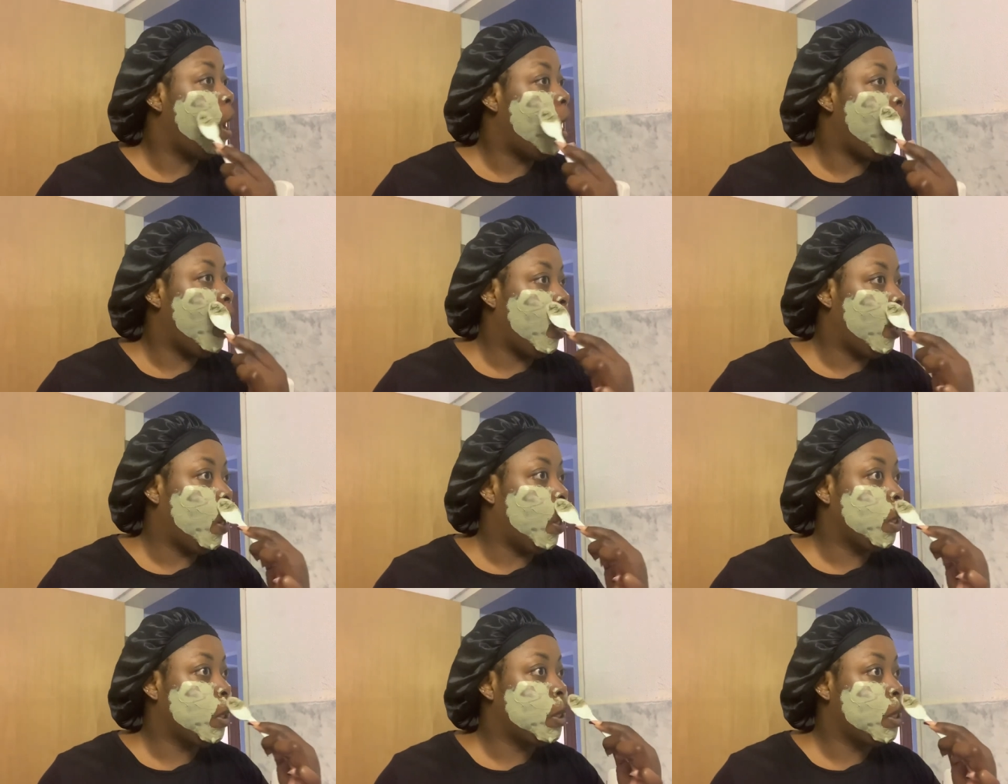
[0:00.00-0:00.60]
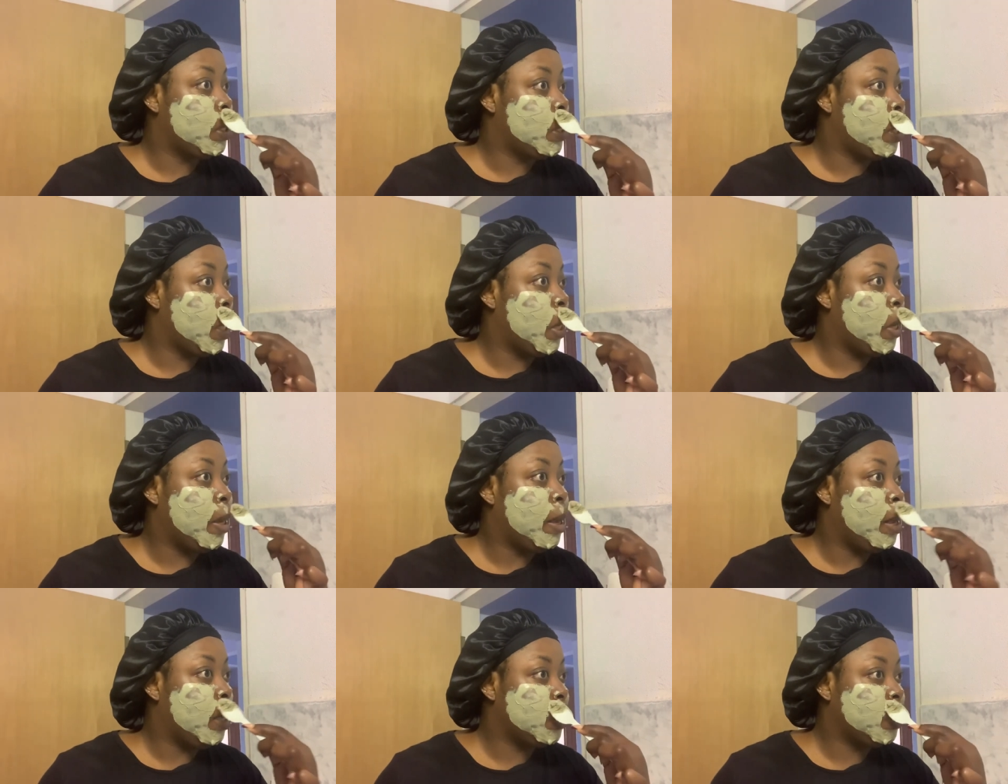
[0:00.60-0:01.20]
And to tell
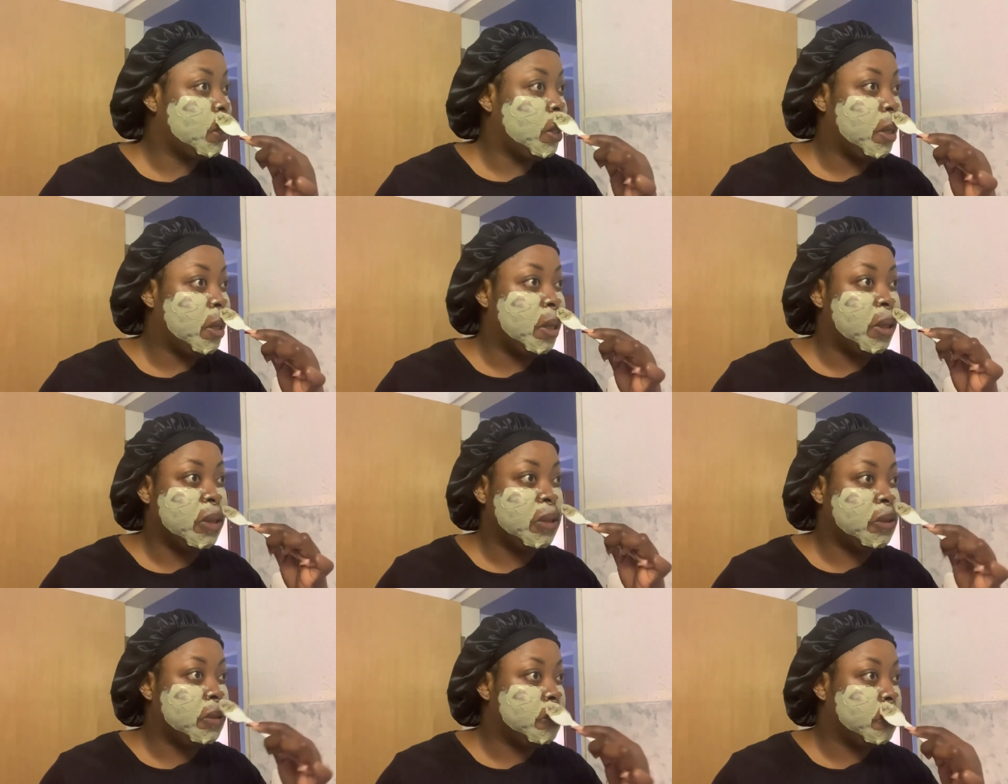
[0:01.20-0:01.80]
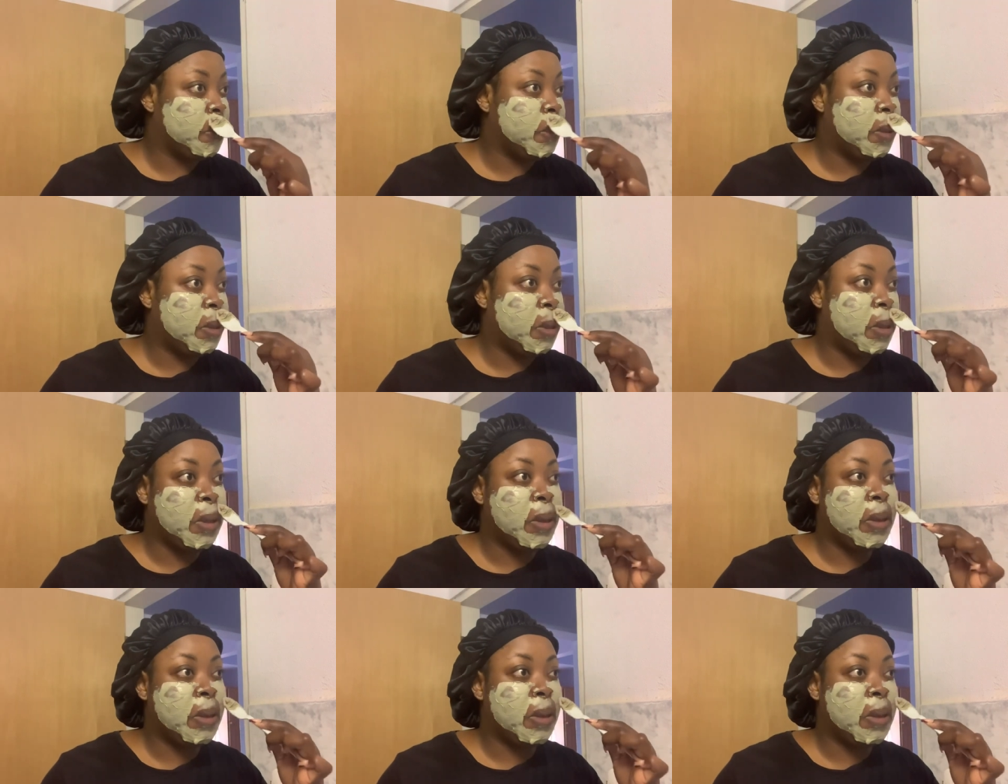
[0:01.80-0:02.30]
you guys the honest truth,